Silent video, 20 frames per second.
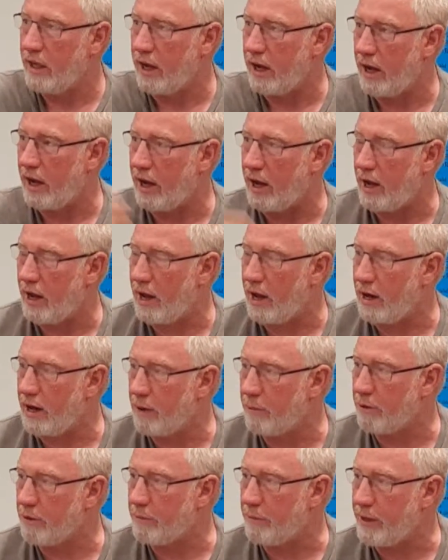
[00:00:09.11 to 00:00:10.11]
a
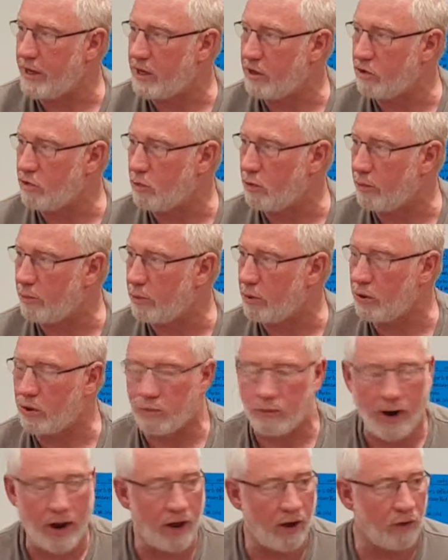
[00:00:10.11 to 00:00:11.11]
number of beacons were put
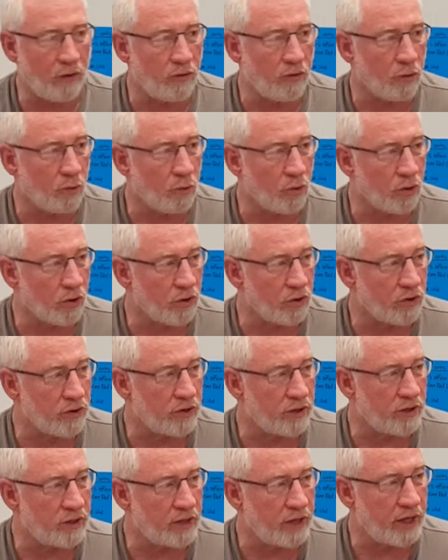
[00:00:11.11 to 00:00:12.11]
around the world,
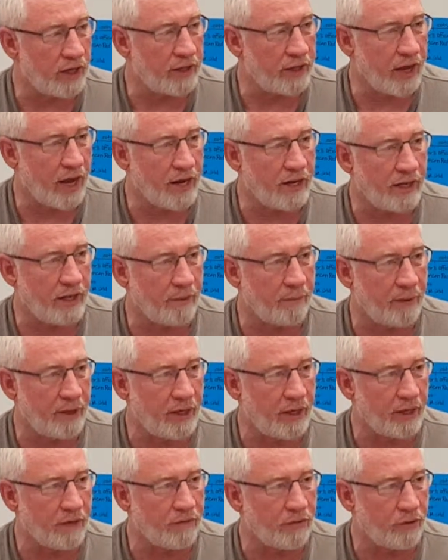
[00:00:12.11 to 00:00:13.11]
and the idea
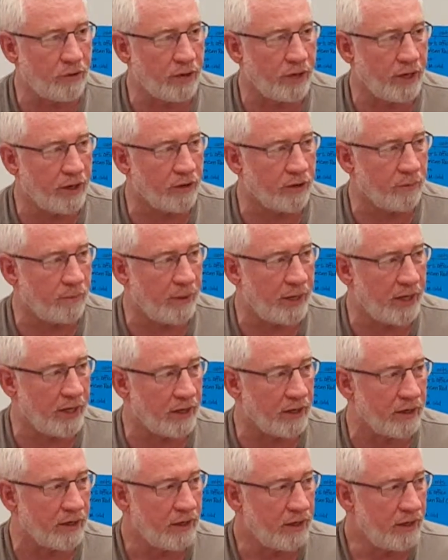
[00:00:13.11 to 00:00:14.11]
being if you could hear the
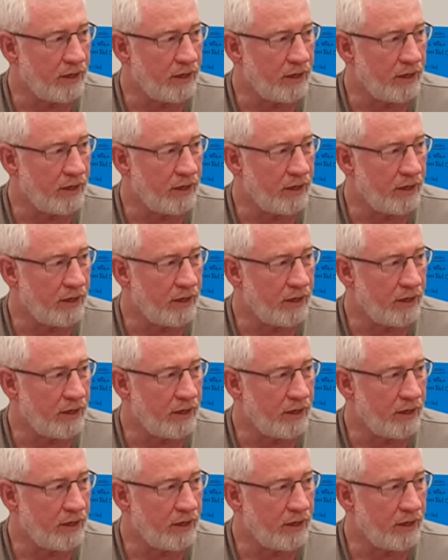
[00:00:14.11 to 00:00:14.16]
beacon,